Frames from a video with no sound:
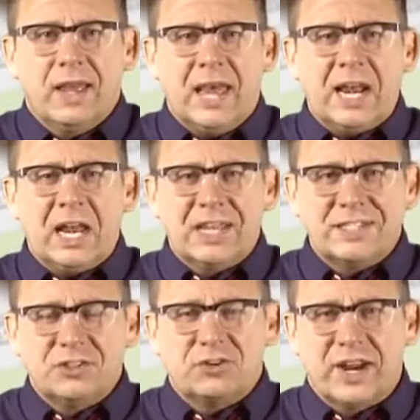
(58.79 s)

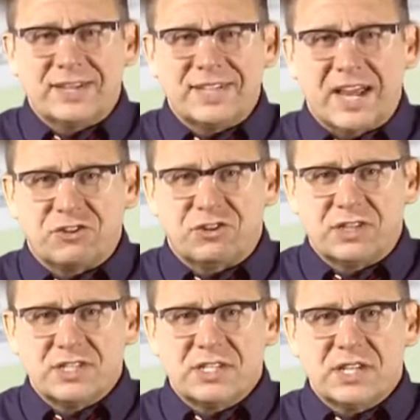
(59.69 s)
Analyzing
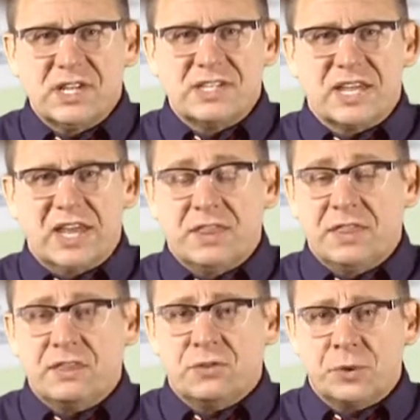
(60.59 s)
transactions is a
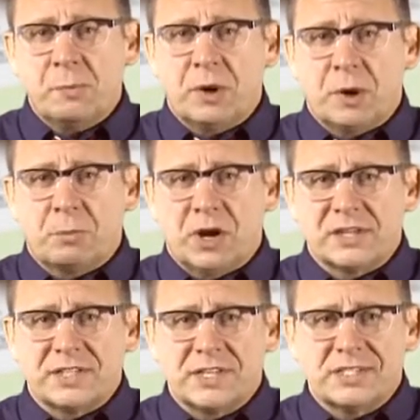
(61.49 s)
three-part
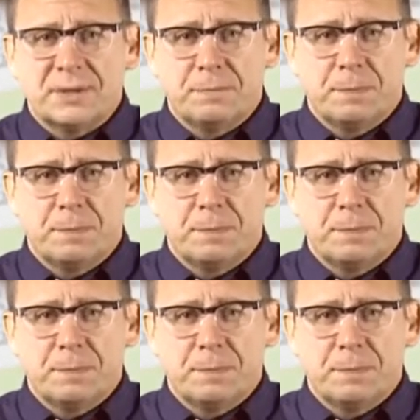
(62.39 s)
process.